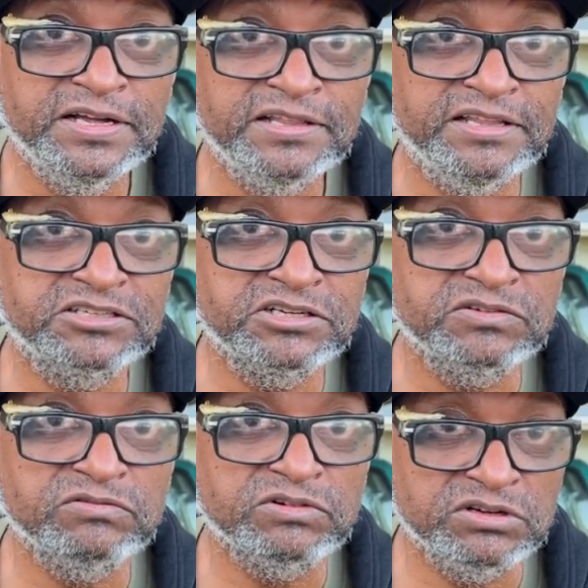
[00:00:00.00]
This
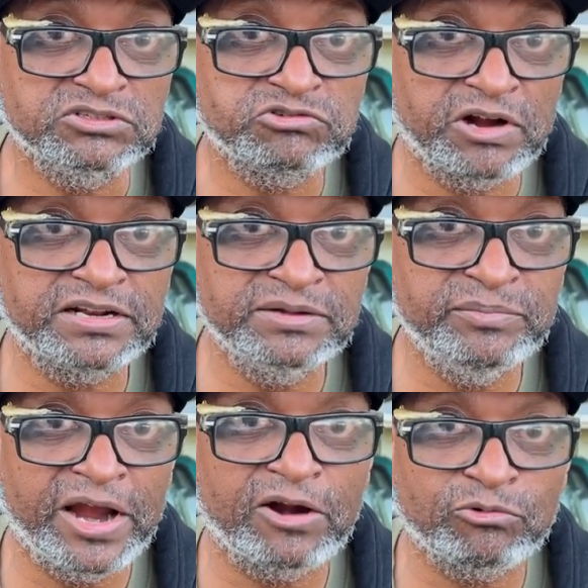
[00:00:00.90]
is strictly
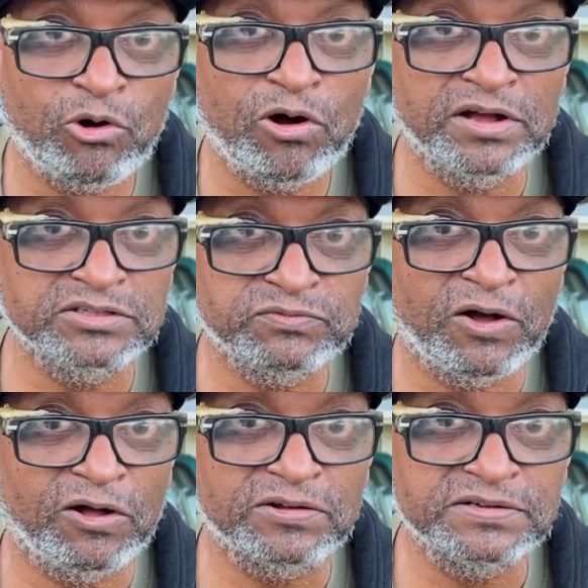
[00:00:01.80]
Mayor Roy's
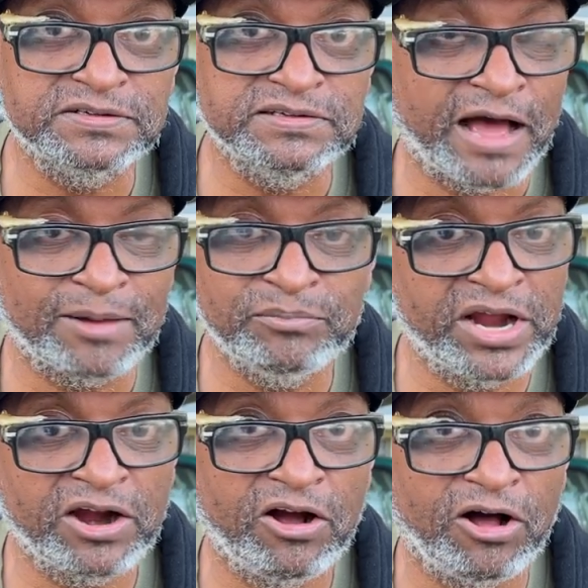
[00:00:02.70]
fault, not
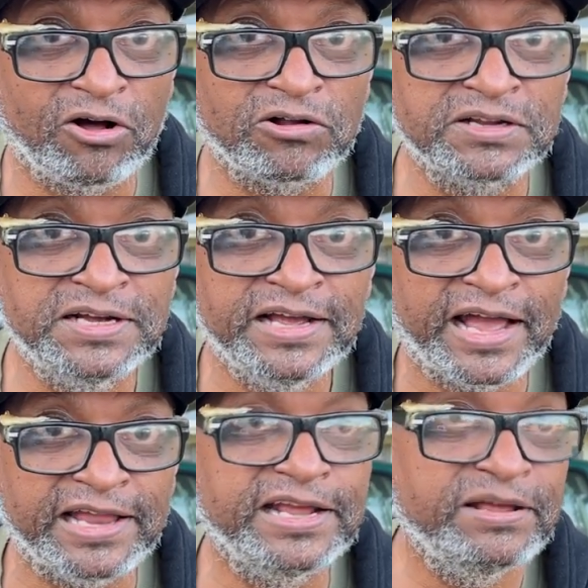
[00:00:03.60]
Mayor Hall.
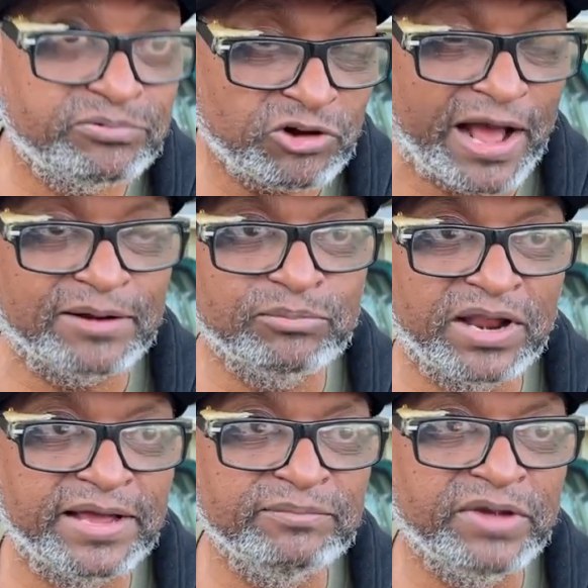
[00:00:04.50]
And he tried to
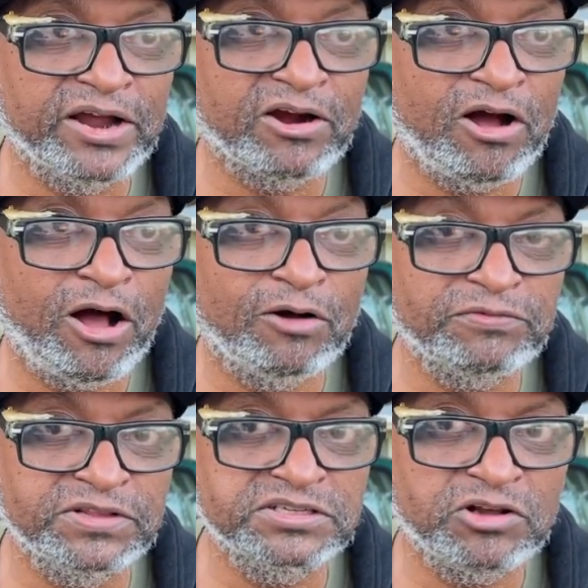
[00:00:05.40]
blame Mayor Hall
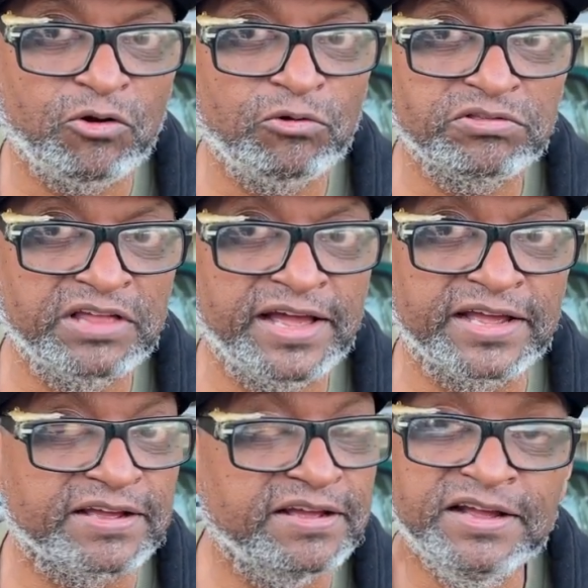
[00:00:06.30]
for this whole
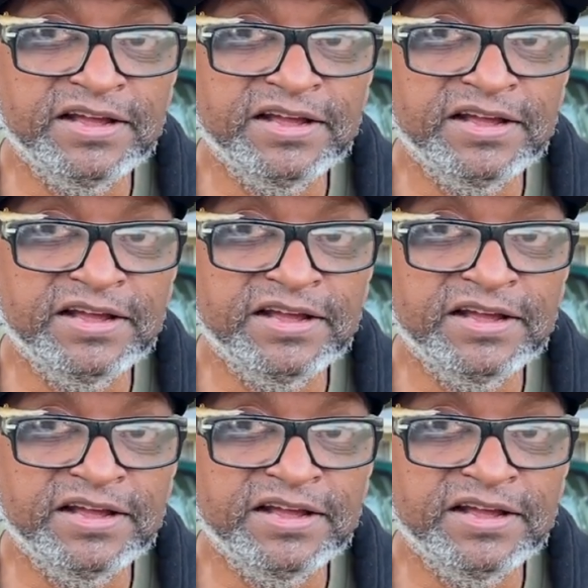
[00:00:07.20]
thing.